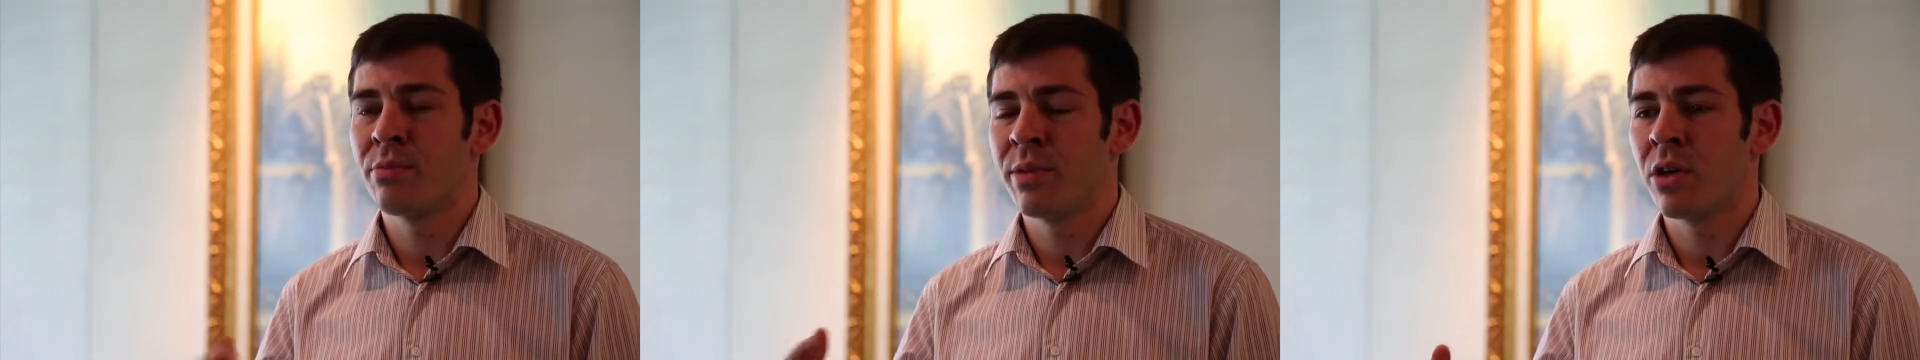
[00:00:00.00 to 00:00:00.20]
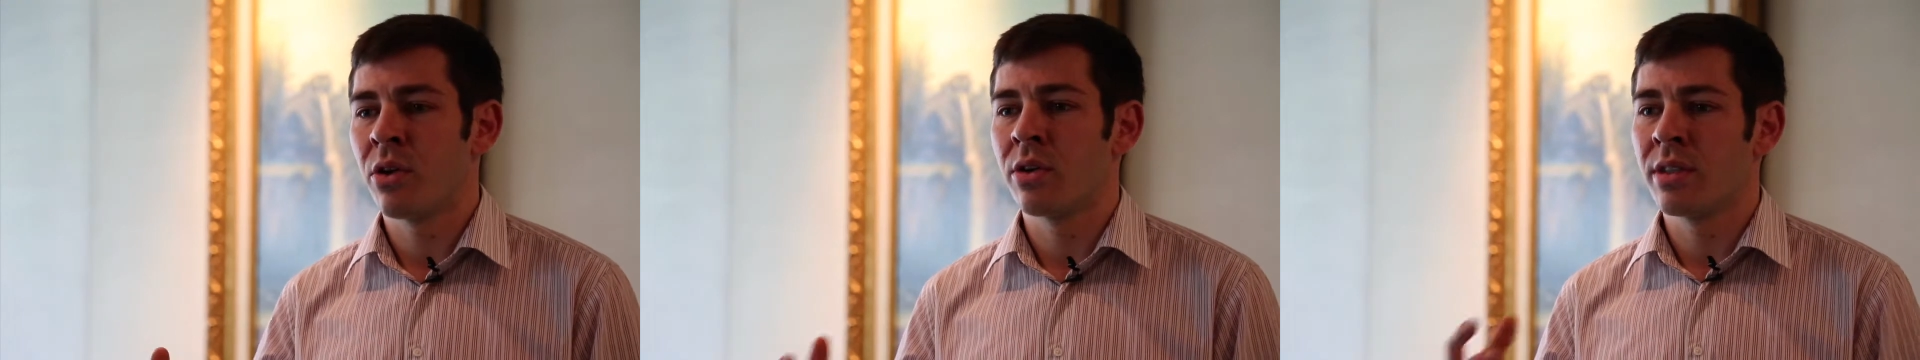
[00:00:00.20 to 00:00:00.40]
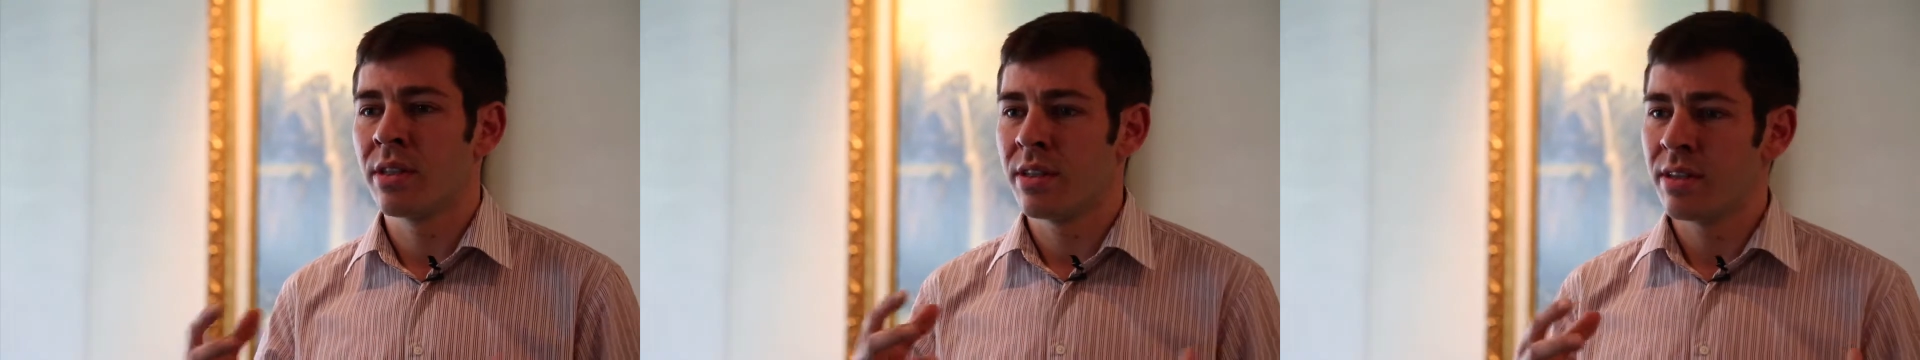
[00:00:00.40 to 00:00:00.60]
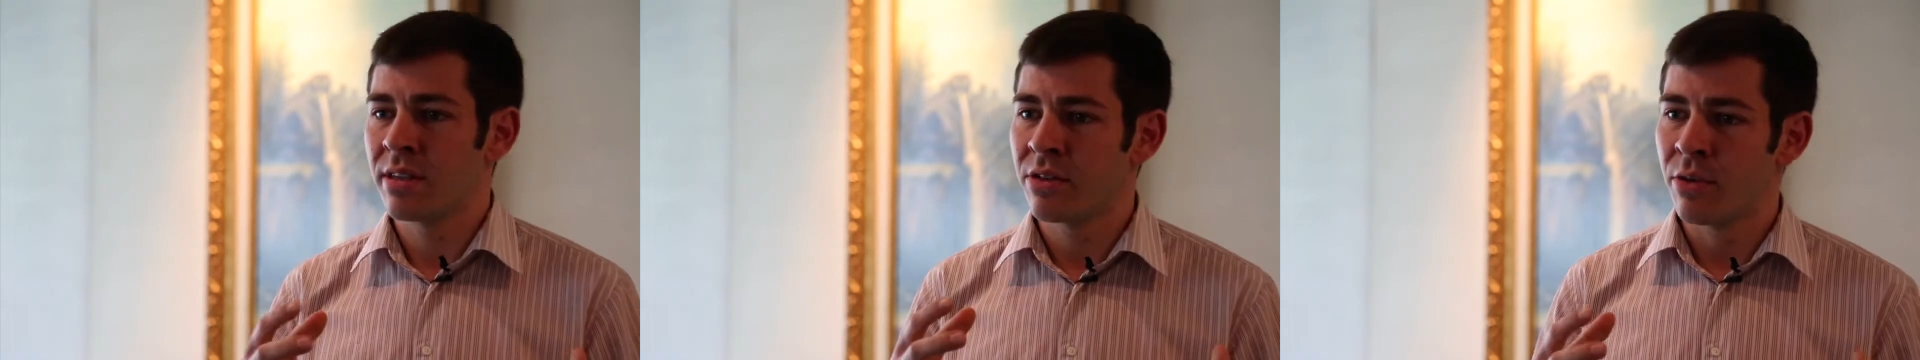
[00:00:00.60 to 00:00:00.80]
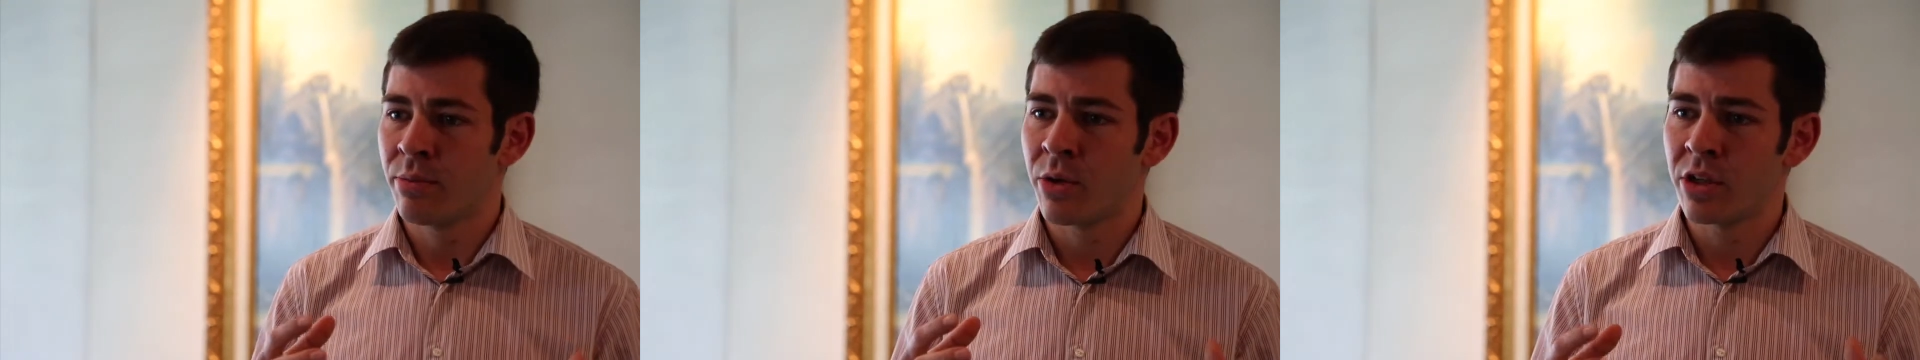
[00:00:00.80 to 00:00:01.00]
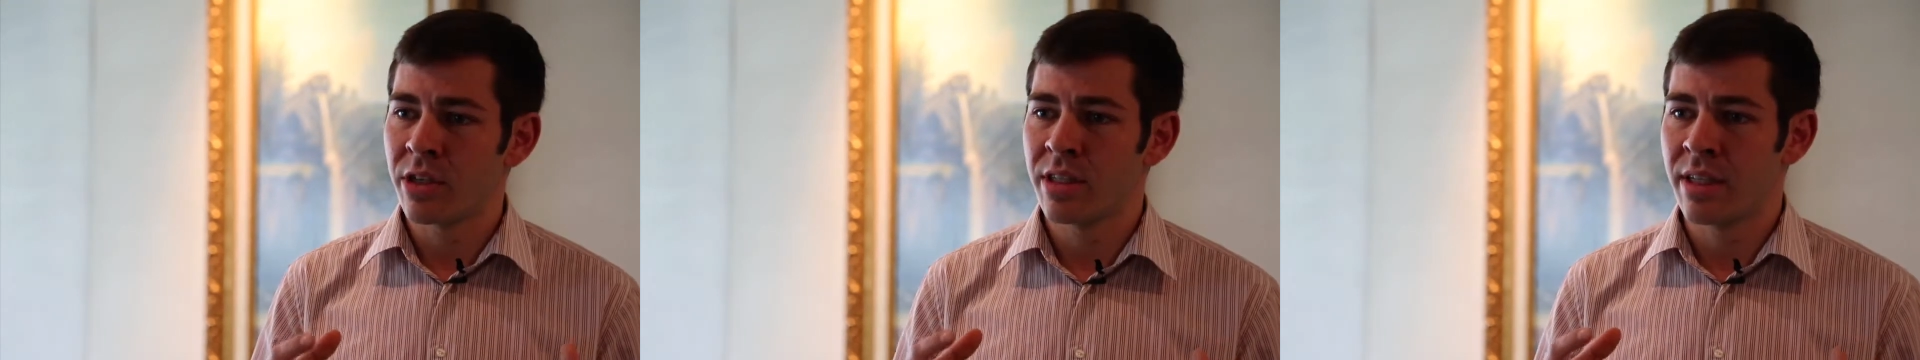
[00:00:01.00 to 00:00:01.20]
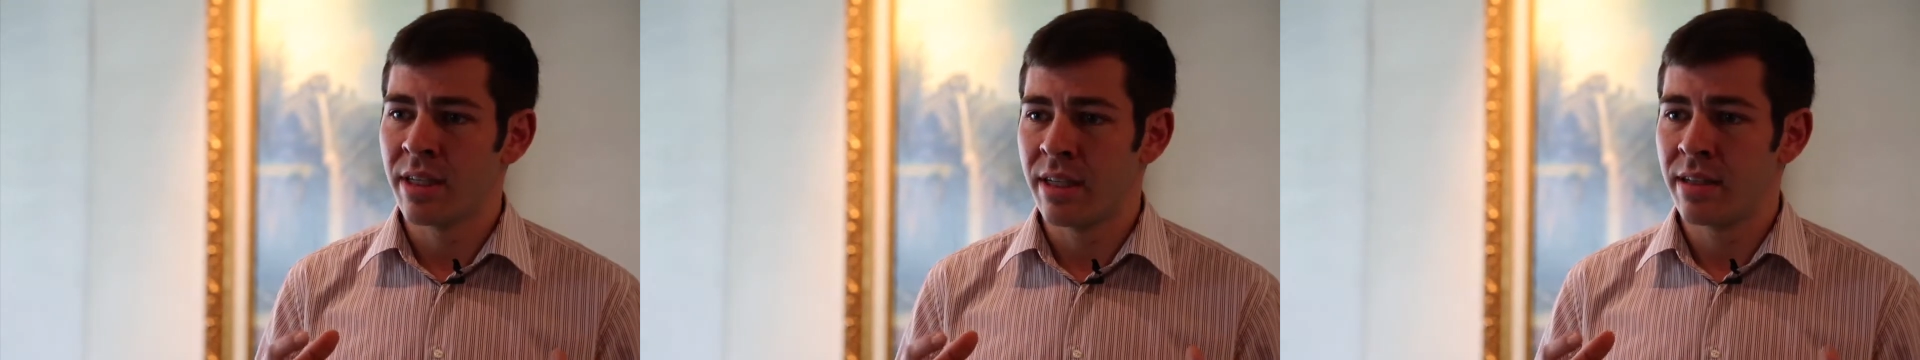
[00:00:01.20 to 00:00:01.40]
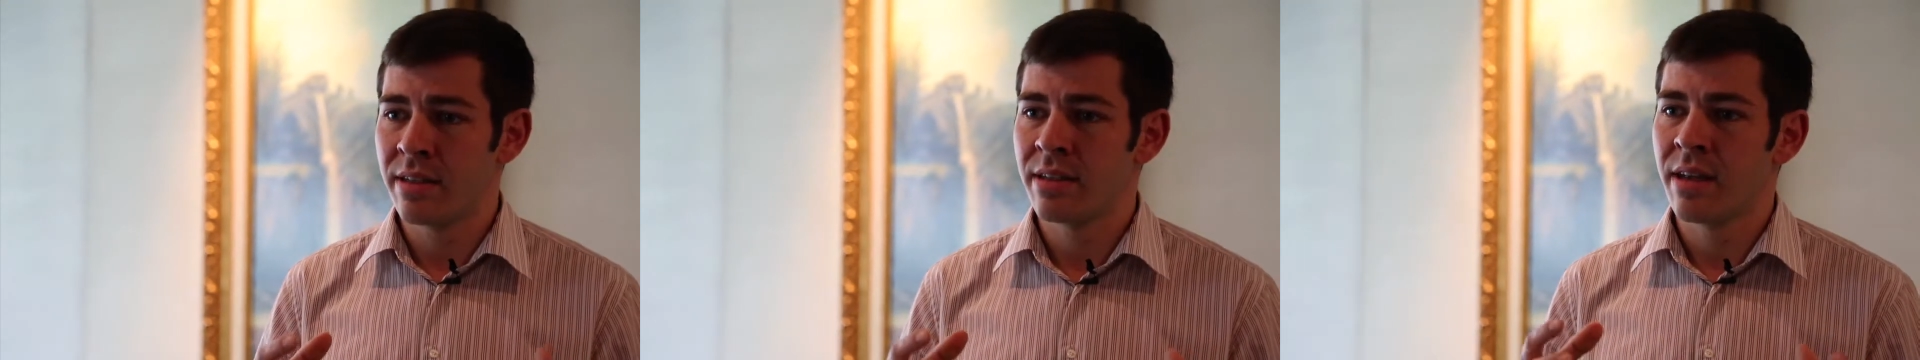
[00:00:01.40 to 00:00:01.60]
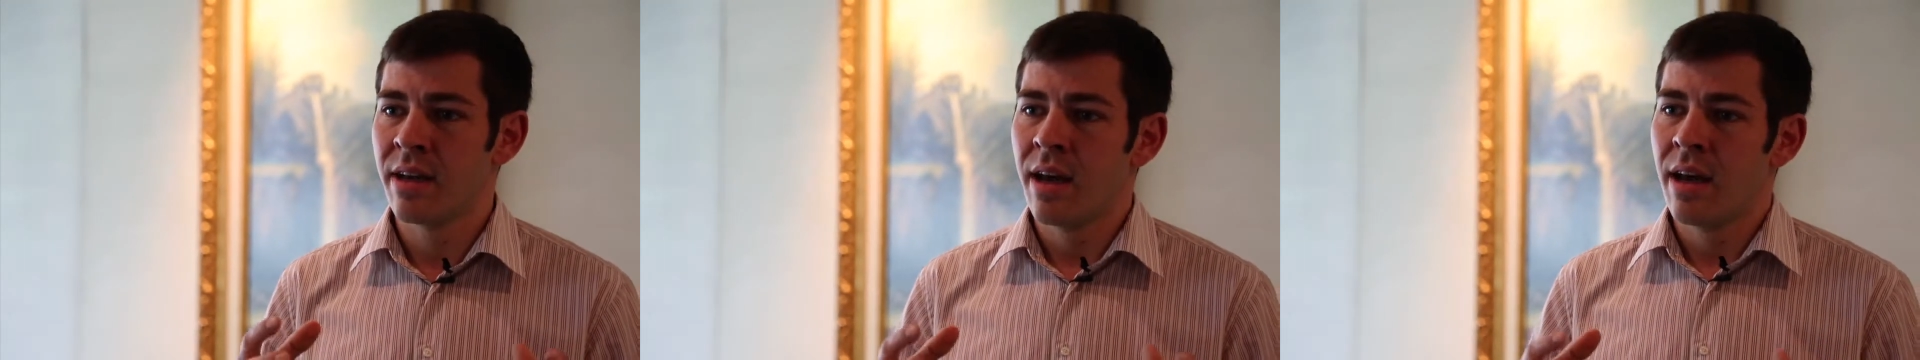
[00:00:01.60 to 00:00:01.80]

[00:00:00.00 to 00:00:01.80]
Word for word: beyond these commodities,